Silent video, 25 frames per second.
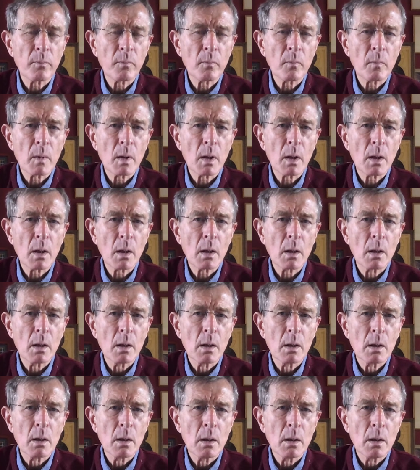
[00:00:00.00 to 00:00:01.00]

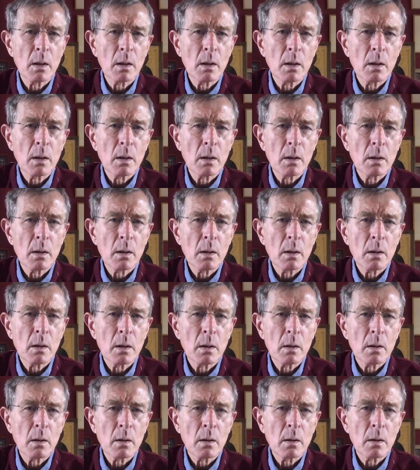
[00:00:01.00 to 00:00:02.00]

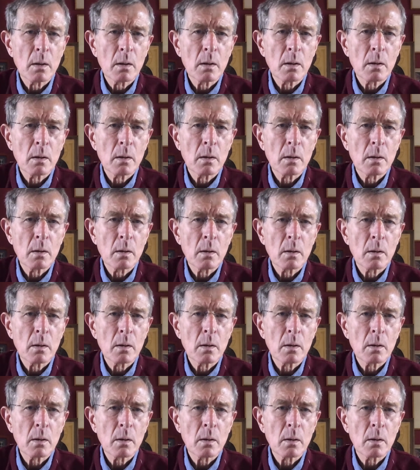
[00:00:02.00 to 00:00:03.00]

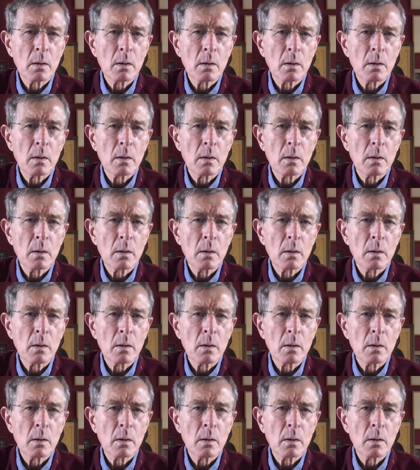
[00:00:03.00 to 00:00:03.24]
(no one is talking)